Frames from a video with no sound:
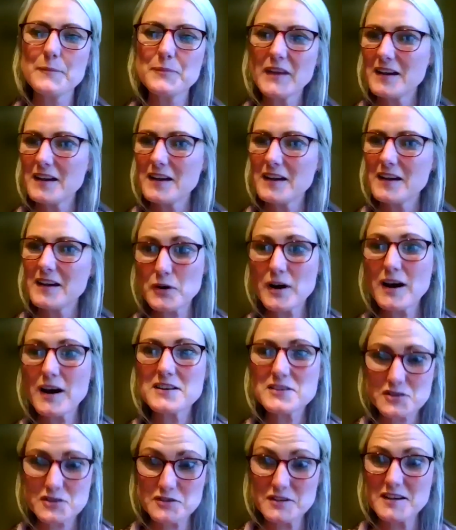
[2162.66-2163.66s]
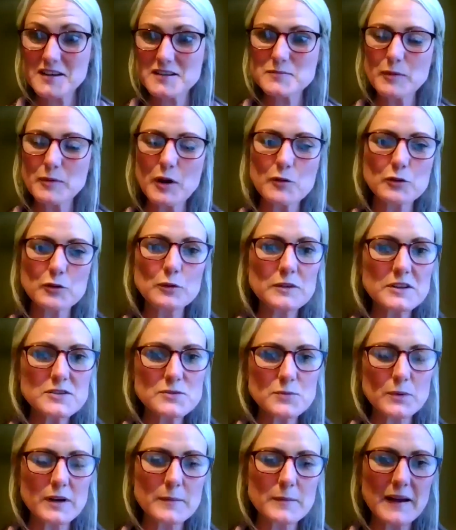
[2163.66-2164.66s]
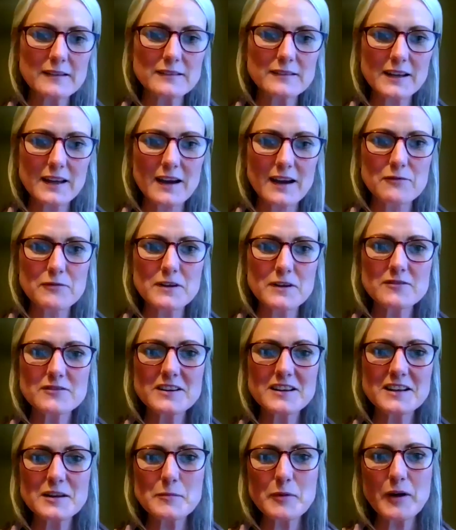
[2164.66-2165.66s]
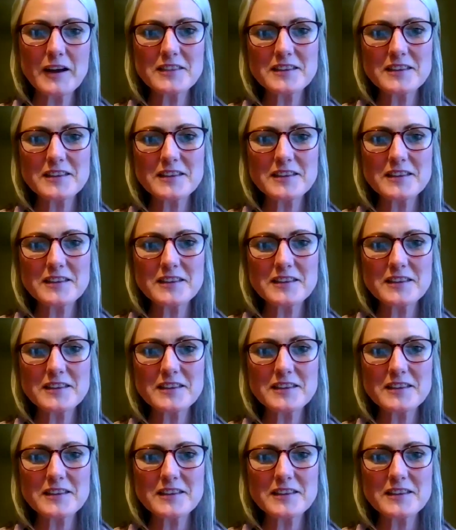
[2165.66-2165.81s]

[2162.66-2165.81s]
it's blown up, this one about the caffeine, really. But